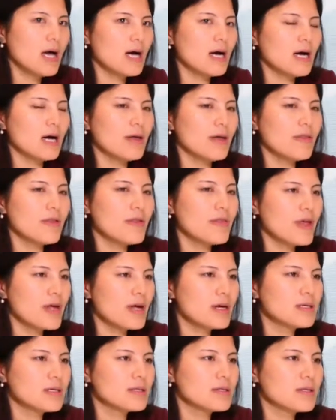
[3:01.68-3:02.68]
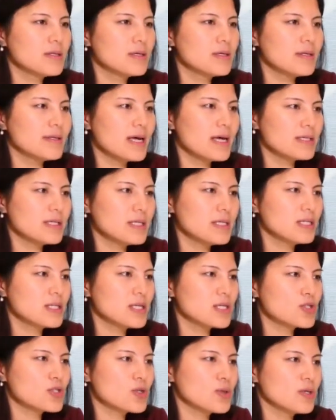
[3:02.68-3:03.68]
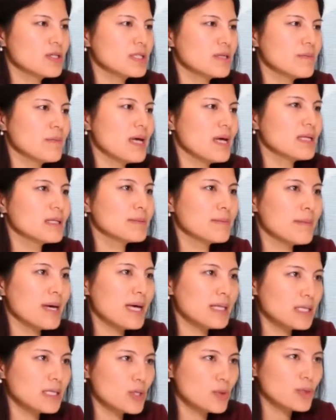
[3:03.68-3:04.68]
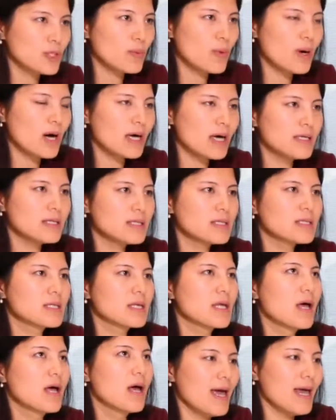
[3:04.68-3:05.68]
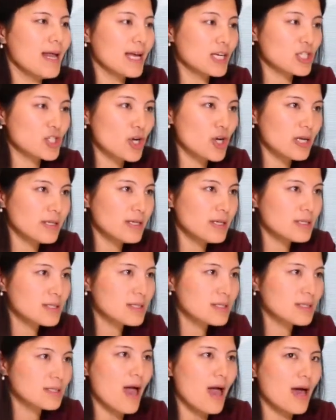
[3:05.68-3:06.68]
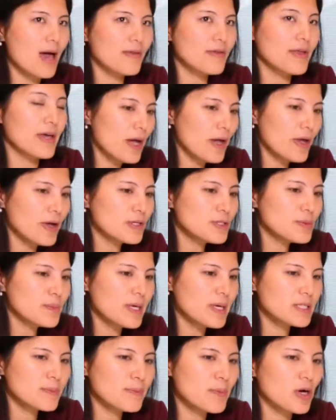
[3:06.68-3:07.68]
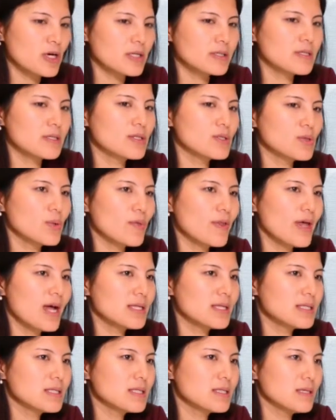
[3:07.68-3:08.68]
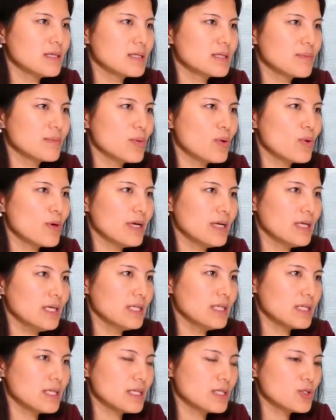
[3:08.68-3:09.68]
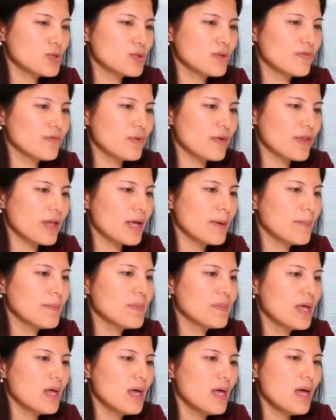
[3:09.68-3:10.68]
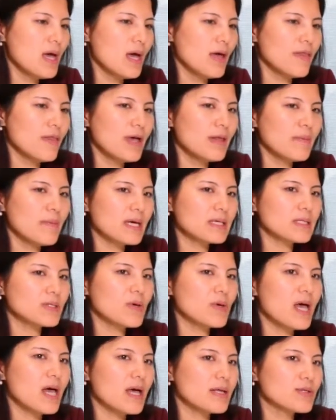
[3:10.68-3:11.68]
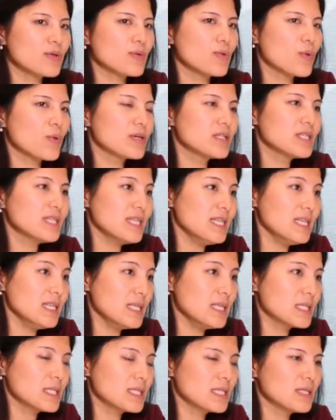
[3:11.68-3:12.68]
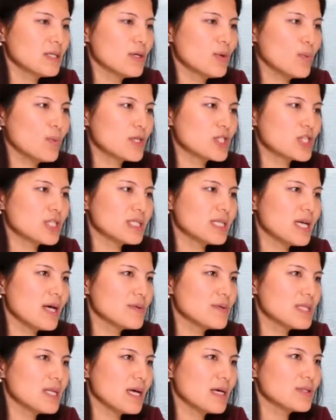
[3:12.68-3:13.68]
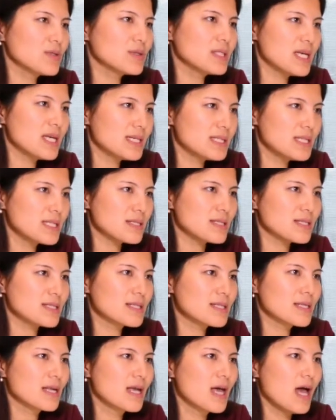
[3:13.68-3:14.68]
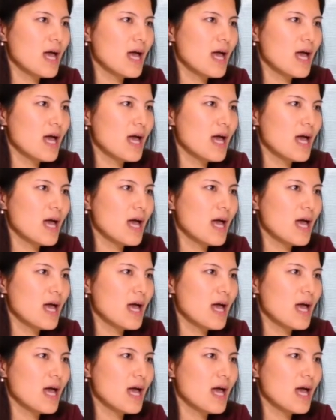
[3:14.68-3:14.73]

and there that industry is a medical device, electronics, and aerospace part. So is more industry for them. And then Mexico has the northeast, which is downside of Texas.